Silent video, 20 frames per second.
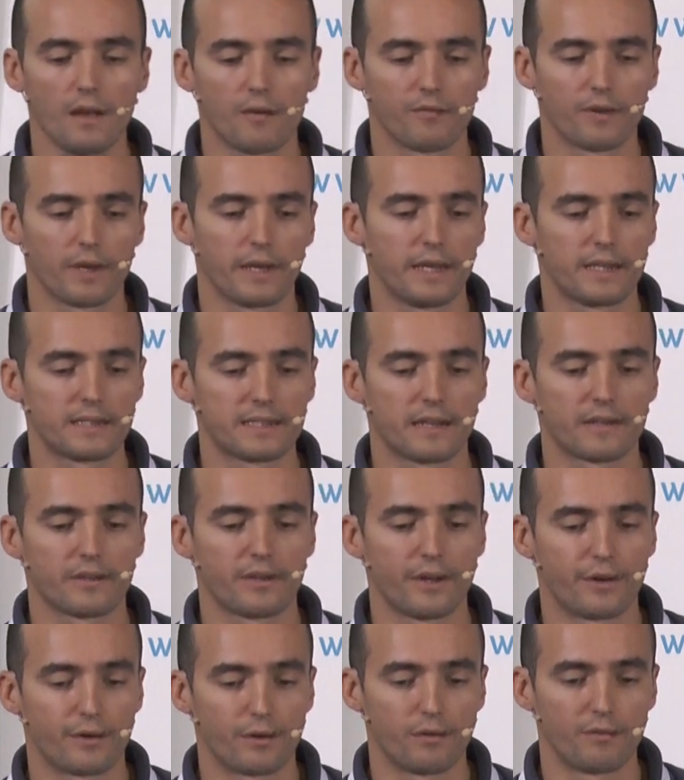the
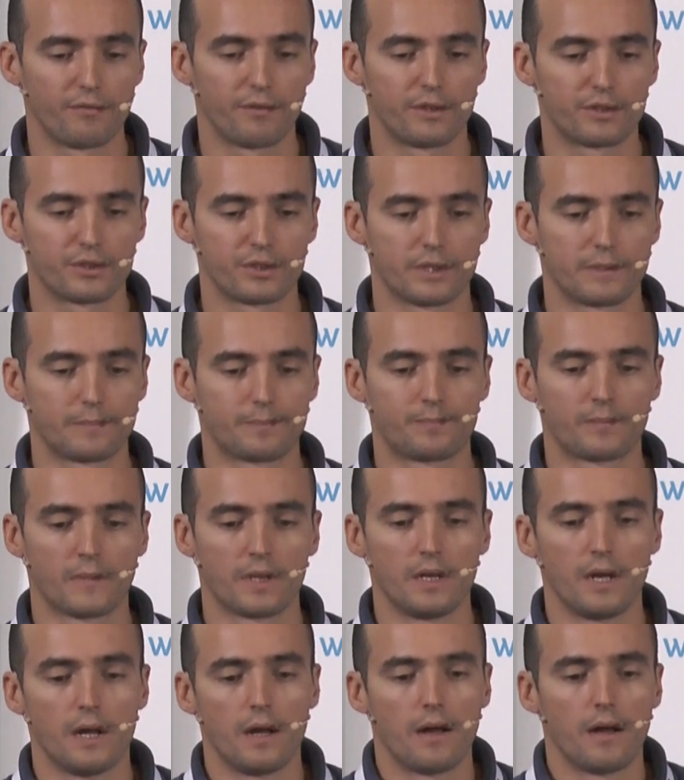exact kernel version.
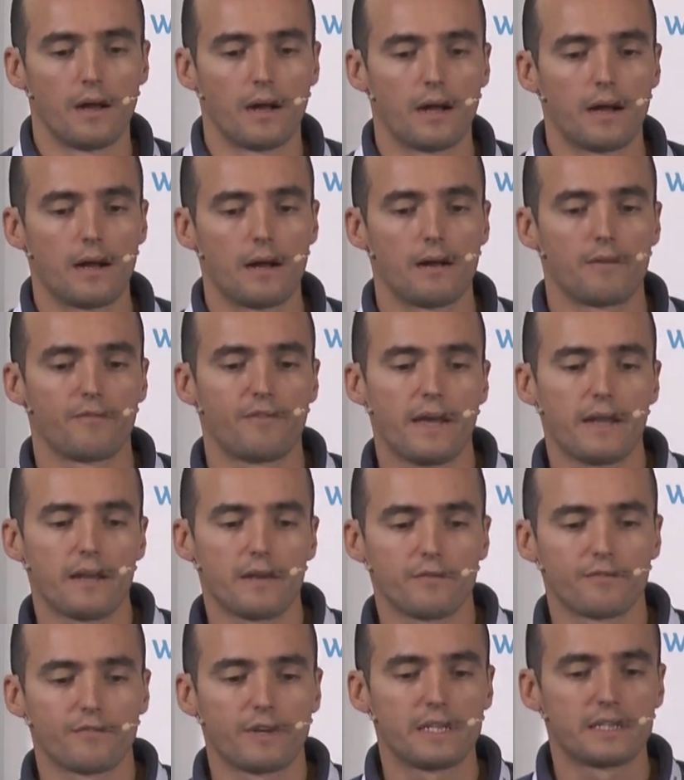
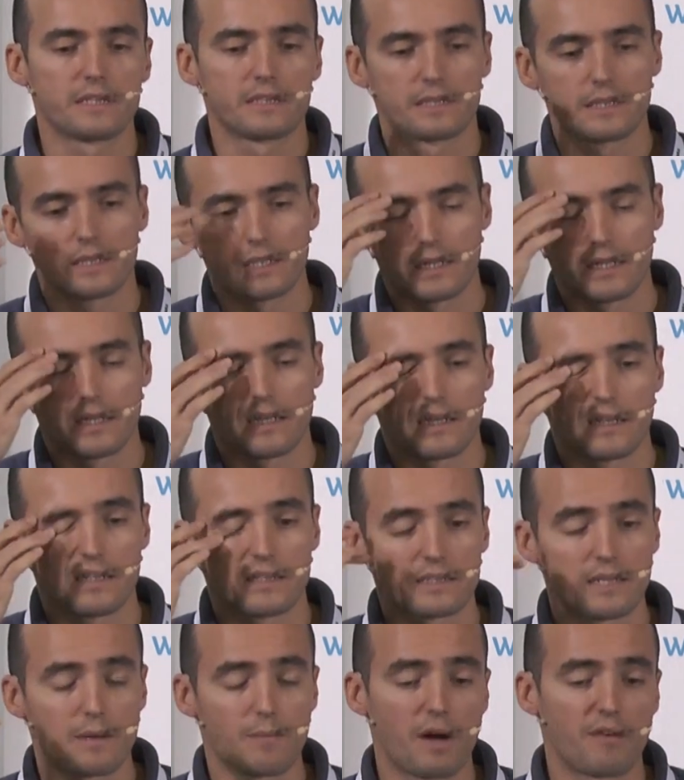Then there's
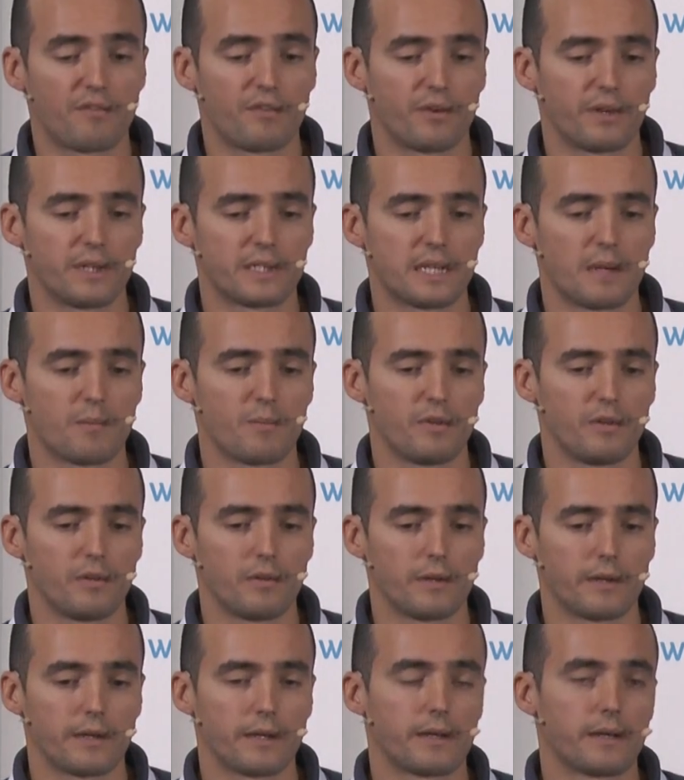some other
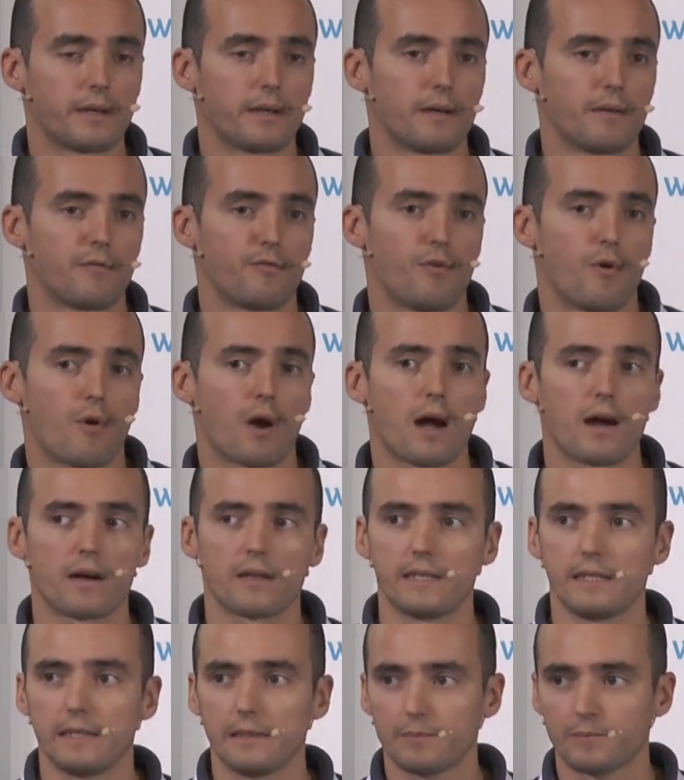example for
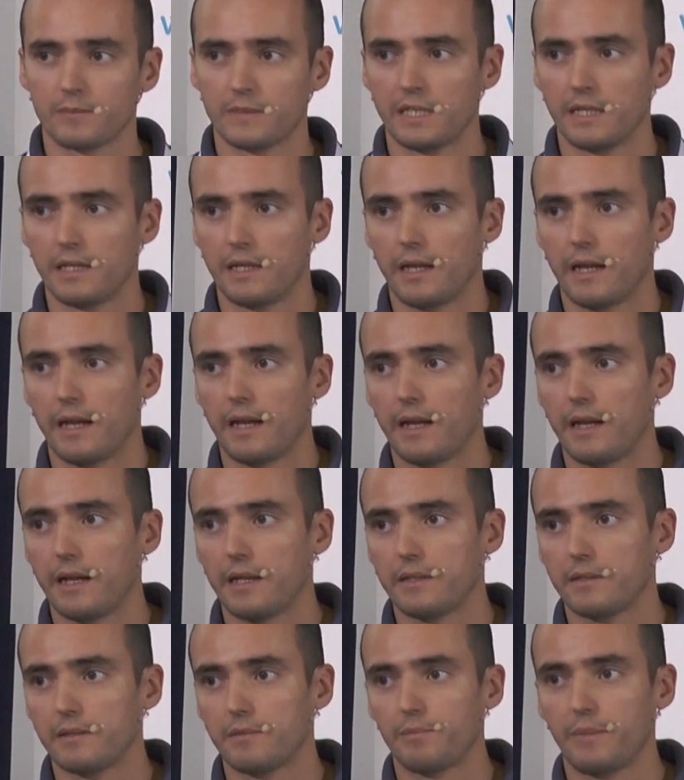Cacti.
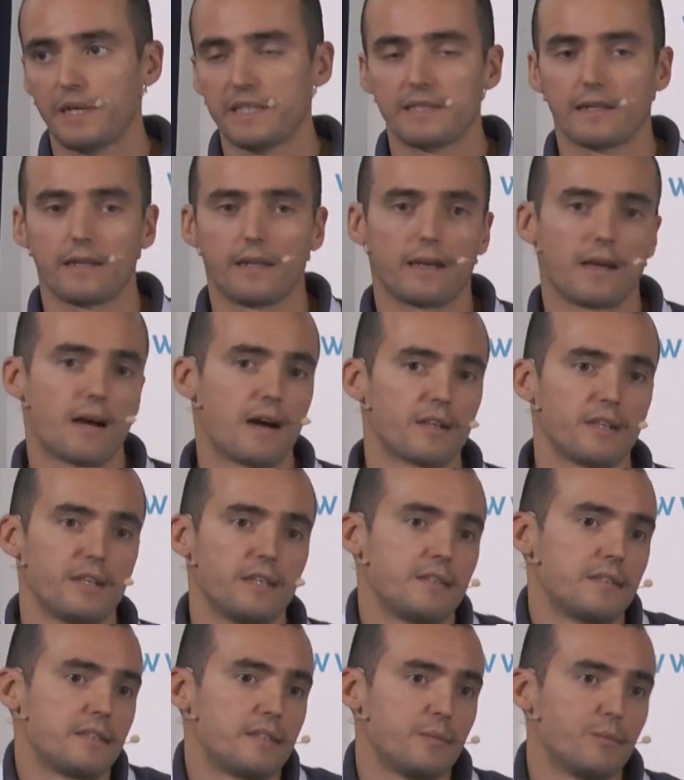And basically,
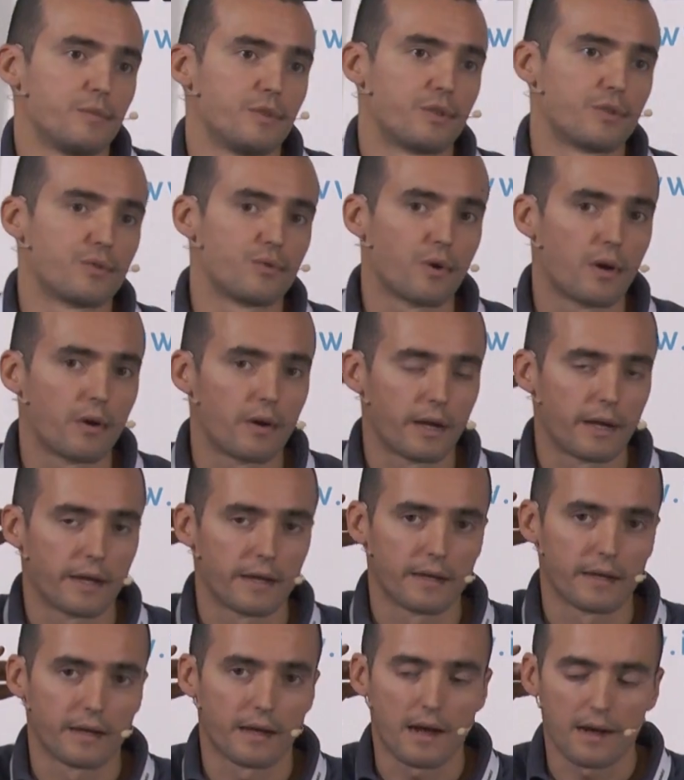Cacti is similar to
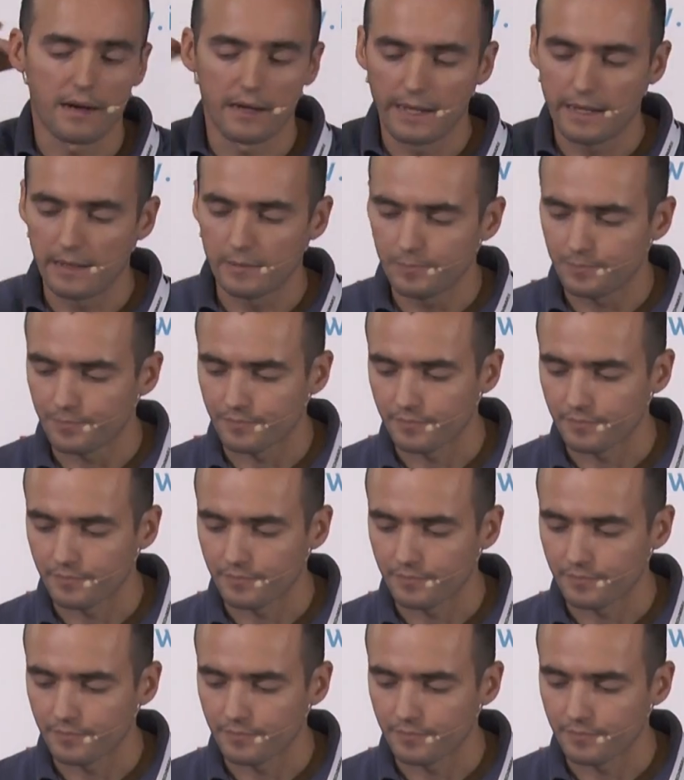Ganglia.